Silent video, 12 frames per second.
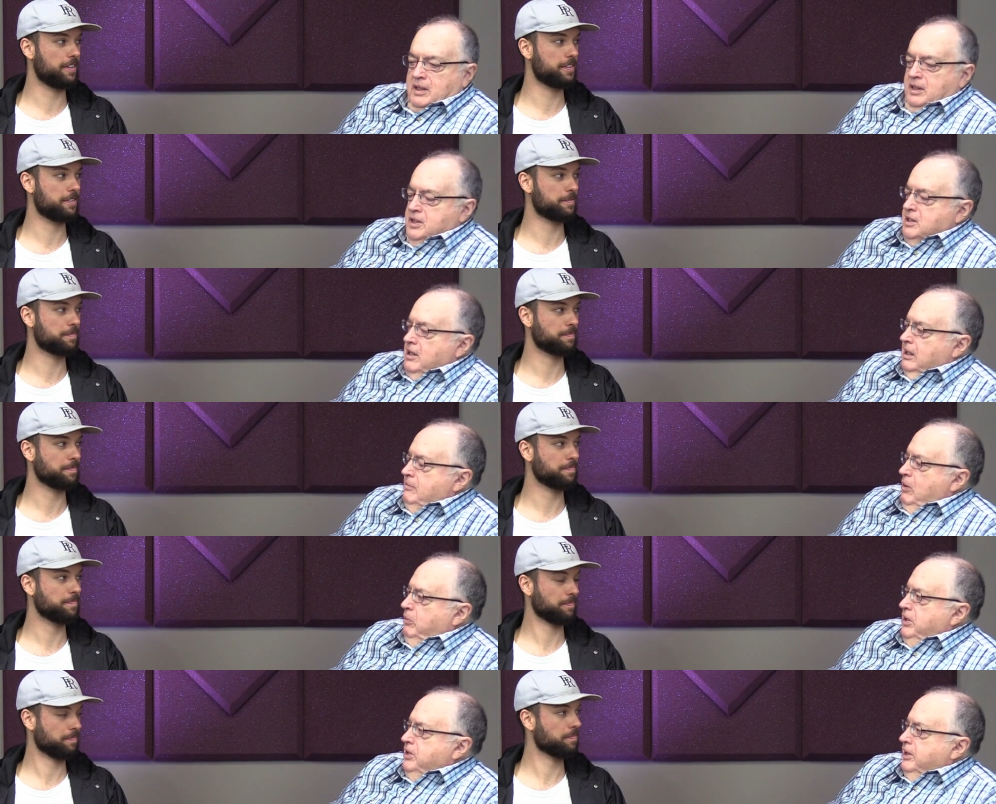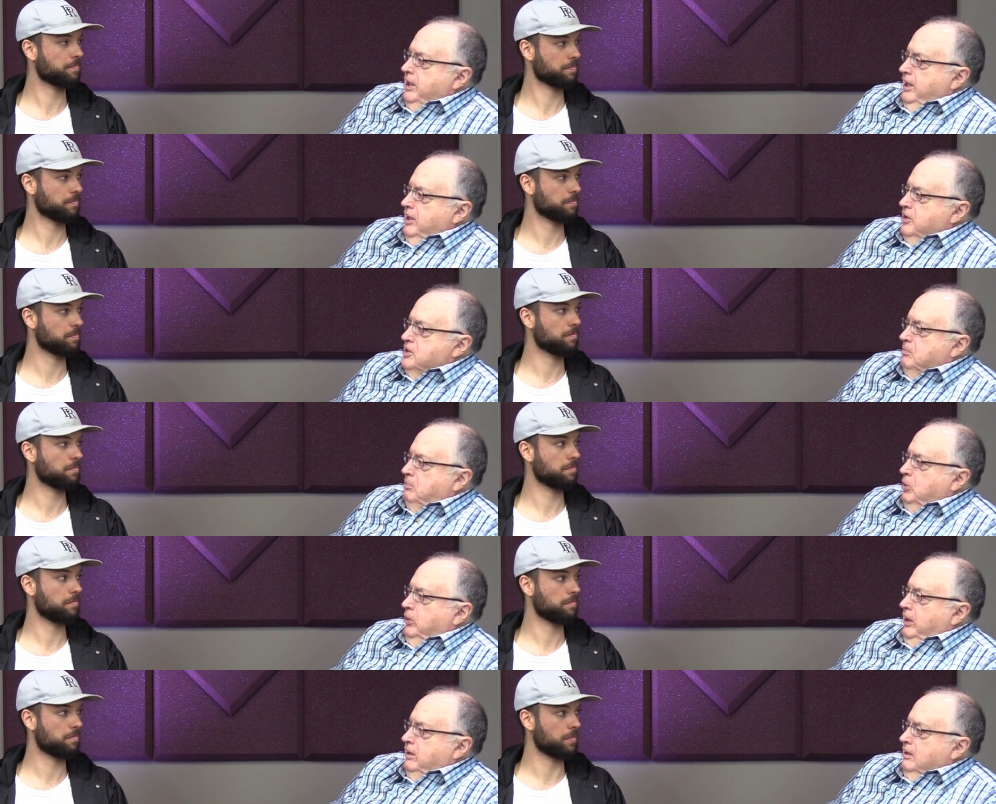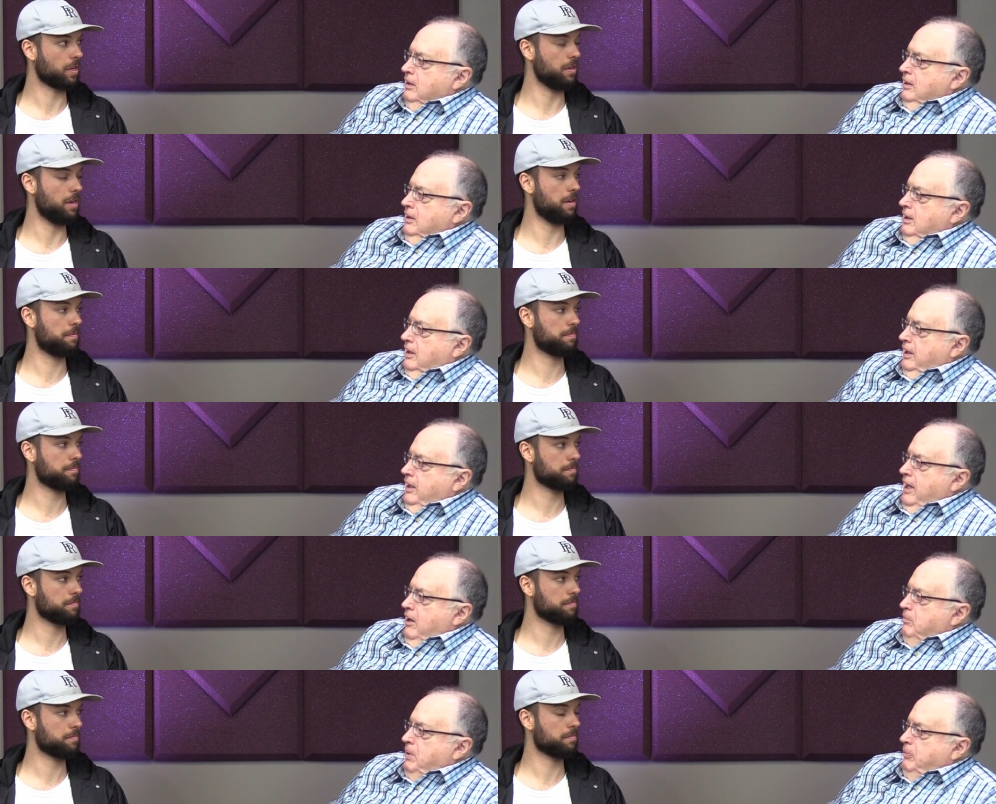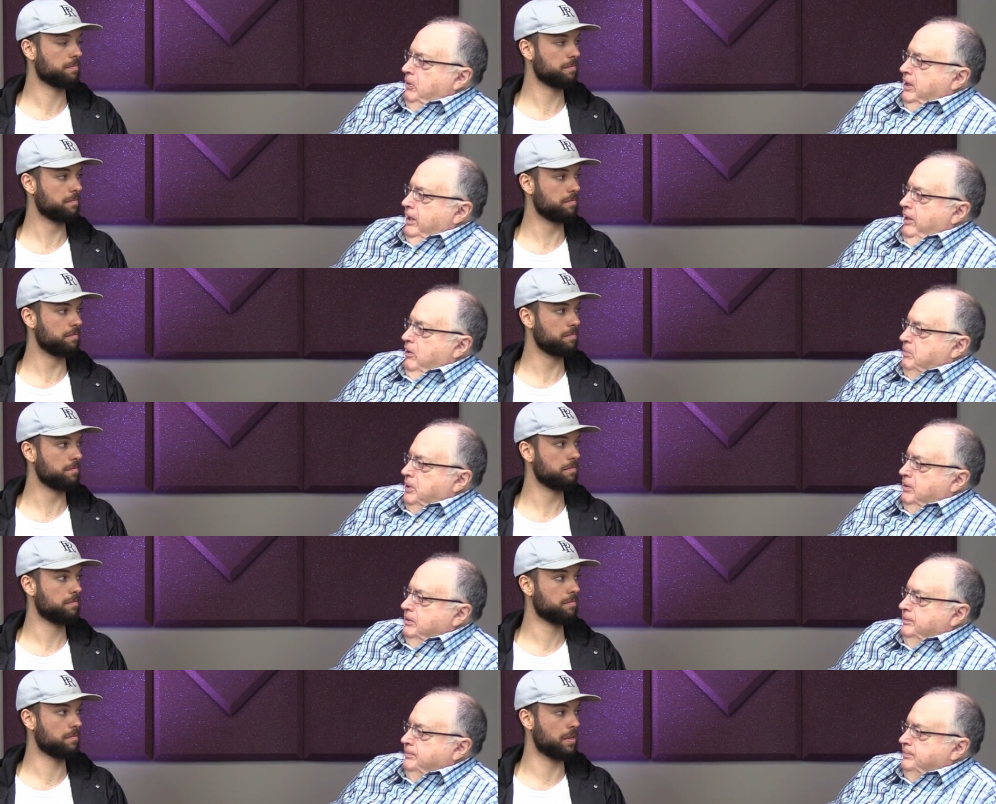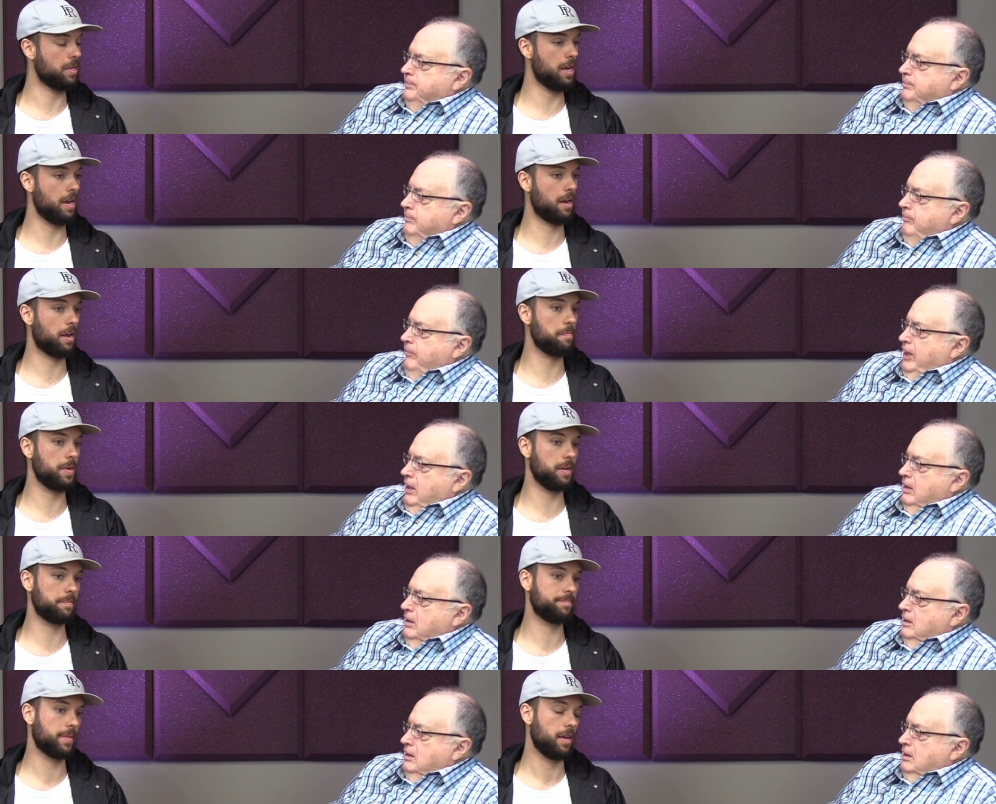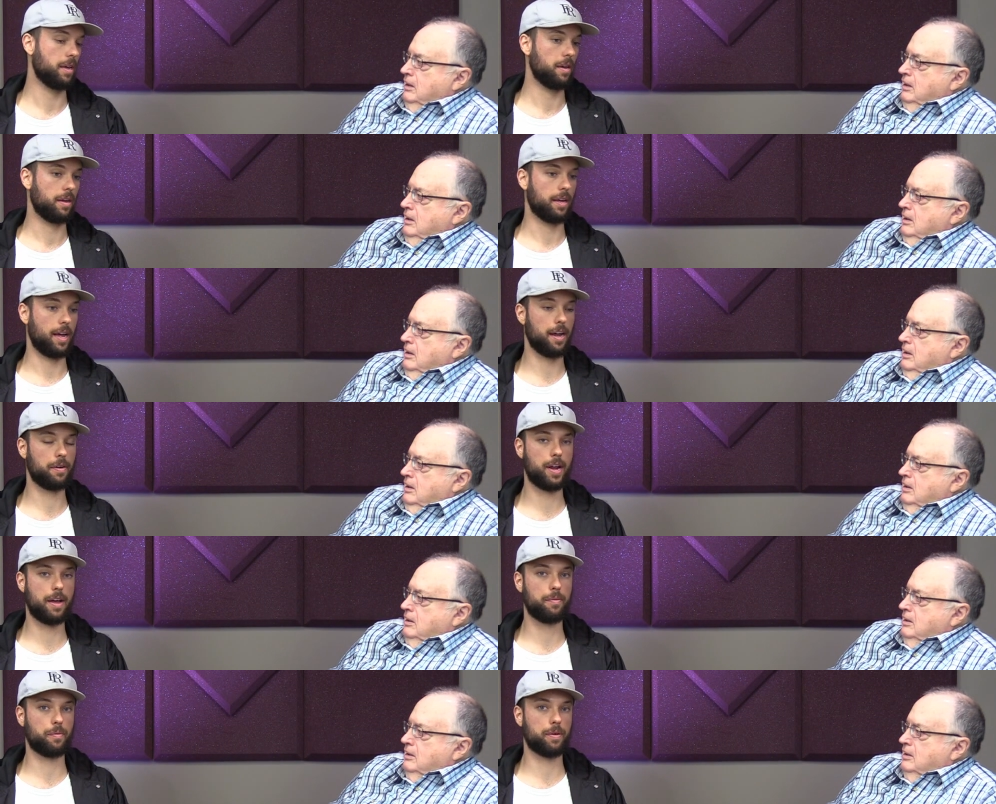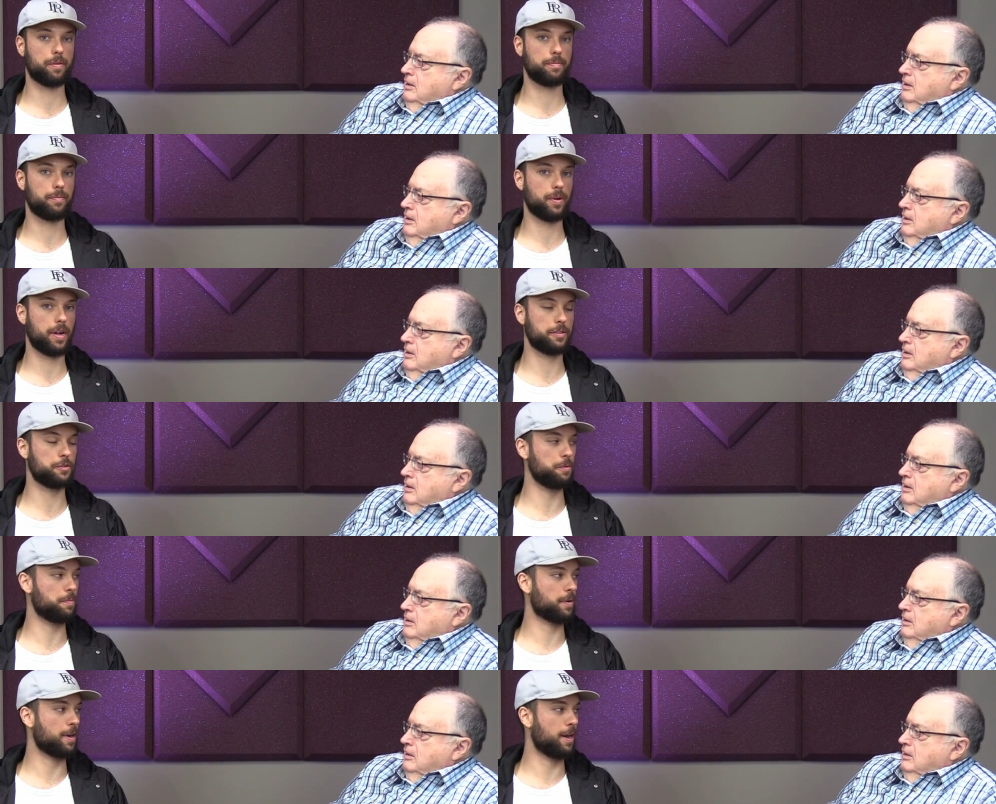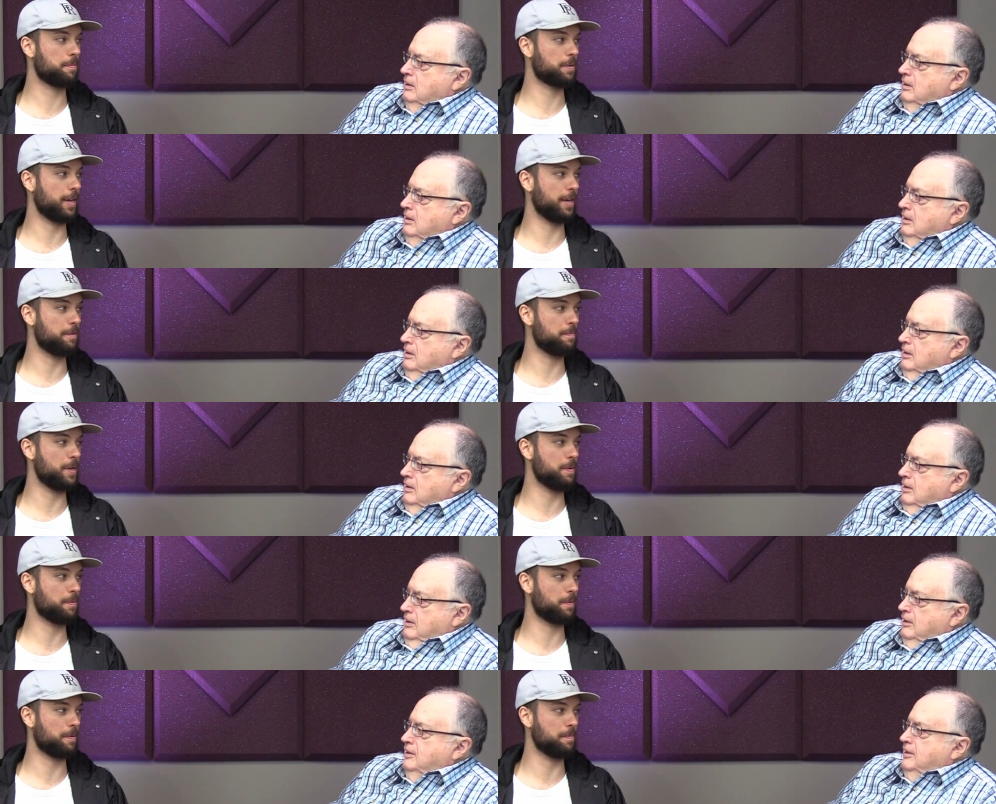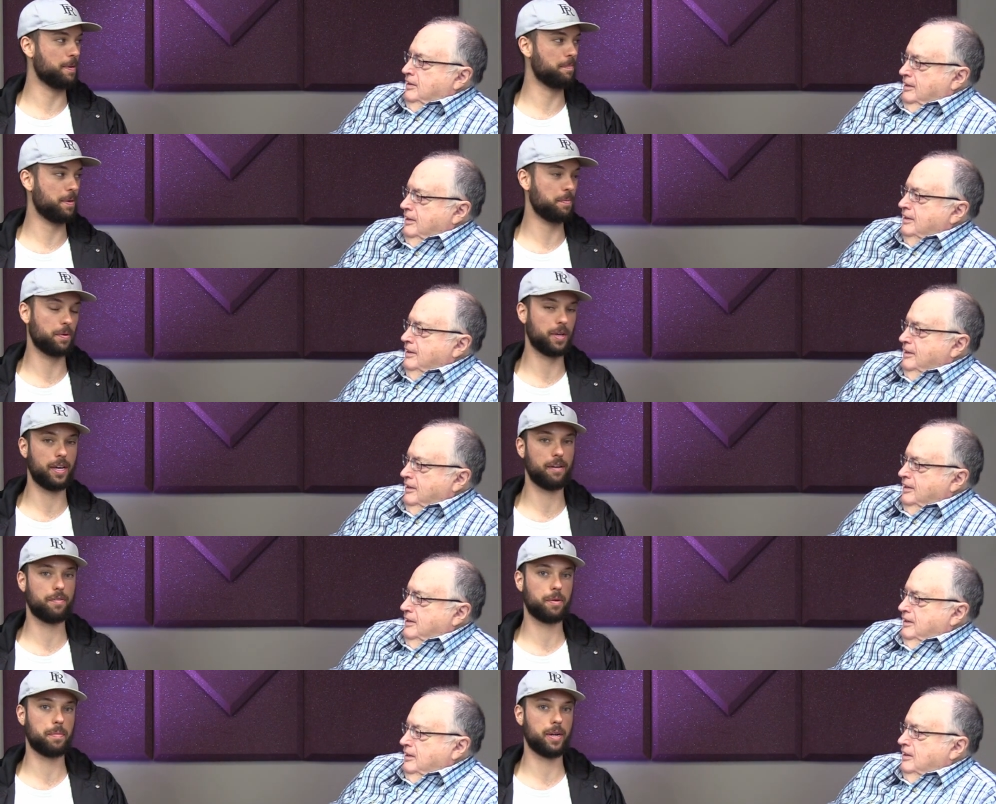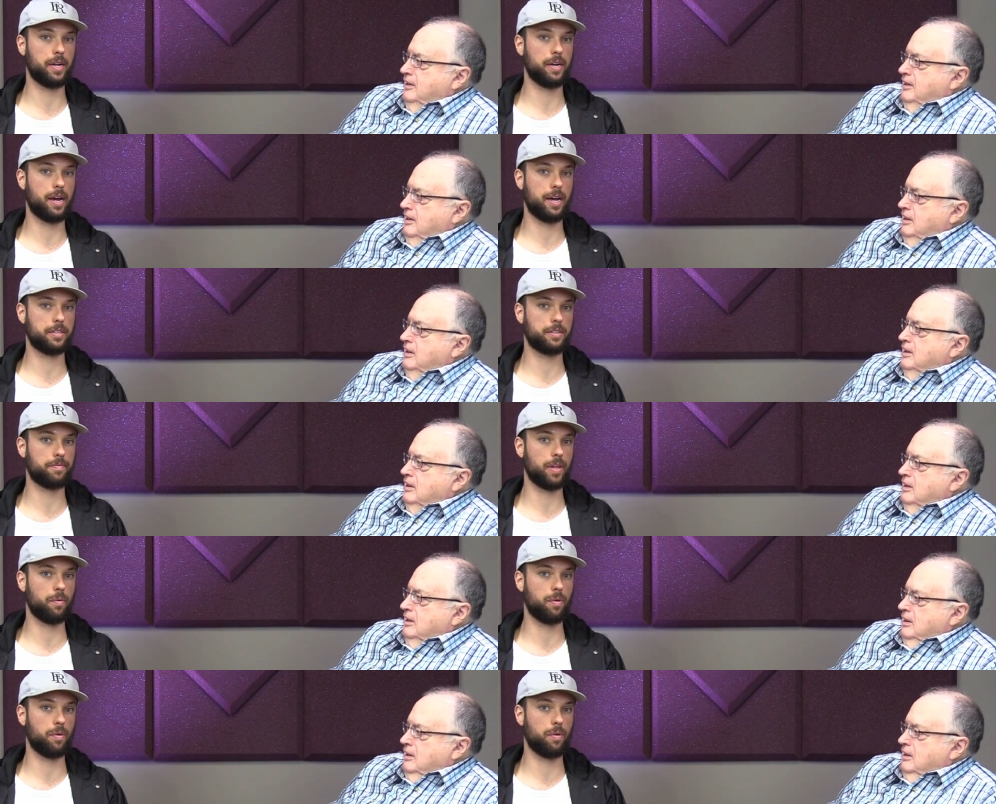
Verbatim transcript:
Speaker 1: let's talk about where you're getting your support. Yeah. And how people can help you.
Speaker 2: Yeah, I mean, I don't have we're we're not super complicated people. I mean, people give on Monday nights if they